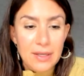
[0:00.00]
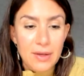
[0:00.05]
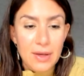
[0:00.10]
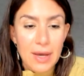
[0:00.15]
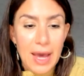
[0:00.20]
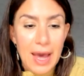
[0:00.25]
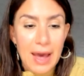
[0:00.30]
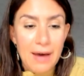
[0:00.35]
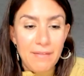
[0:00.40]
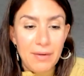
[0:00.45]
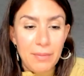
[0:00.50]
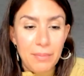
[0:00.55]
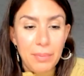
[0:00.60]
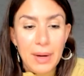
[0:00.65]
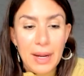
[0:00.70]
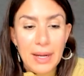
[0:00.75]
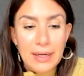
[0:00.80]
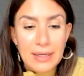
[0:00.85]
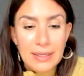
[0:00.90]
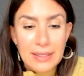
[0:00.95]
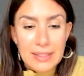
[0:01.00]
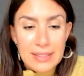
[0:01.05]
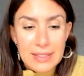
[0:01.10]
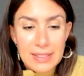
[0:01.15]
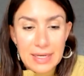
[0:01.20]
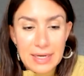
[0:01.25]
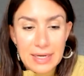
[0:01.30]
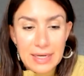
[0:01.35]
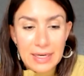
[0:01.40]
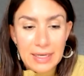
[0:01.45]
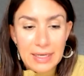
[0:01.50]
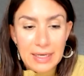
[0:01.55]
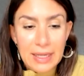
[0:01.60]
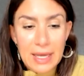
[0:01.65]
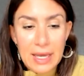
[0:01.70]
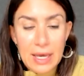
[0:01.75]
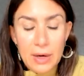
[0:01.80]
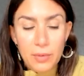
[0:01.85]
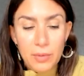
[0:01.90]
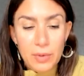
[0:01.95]
You have a branded design
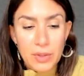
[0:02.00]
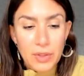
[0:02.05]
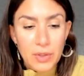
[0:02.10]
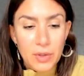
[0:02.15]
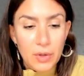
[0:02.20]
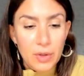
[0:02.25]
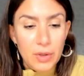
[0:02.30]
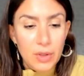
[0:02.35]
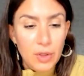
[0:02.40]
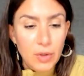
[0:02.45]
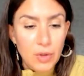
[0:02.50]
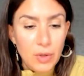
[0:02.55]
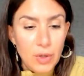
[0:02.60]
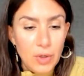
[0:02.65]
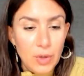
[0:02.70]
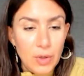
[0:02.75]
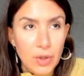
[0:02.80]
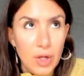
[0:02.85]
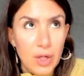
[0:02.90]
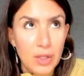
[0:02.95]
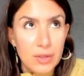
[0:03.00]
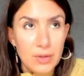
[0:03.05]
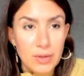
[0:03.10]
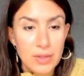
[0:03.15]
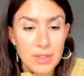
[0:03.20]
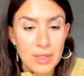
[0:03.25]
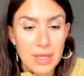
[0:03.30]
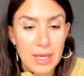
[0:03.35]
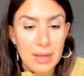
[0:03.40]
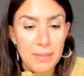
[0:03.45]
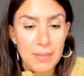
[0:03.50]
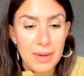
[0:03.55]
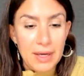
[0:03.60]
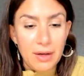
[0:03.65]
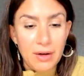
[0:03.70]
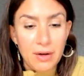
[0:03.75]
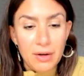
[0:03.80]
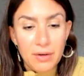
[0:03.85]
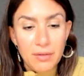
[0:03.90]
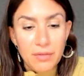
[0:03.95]
with your logo, color scheme,
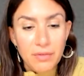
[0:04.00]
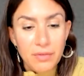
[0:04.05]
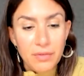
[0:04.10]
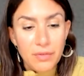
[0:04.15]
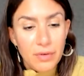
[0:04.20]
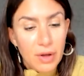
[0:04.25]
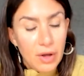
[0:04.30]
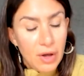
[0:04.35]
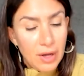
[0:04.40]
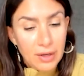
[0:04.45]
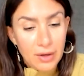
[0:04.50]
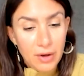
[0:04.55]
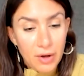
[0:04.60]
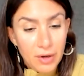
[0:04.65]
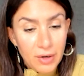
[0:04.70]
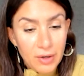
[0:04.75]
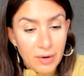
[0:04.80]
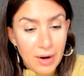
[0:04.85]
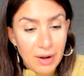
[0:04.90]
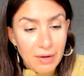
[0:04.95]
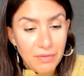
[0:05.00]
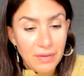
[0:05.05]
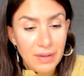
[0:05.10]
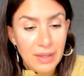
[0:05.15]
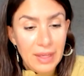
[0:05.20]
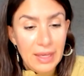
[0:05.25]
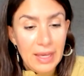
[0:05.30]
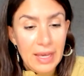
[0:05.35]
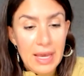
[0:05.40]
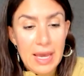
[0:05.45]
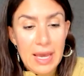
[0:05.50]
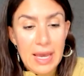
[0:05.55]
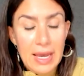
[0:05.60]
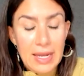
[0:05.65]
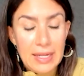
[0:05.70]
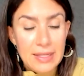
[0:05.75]
iconography.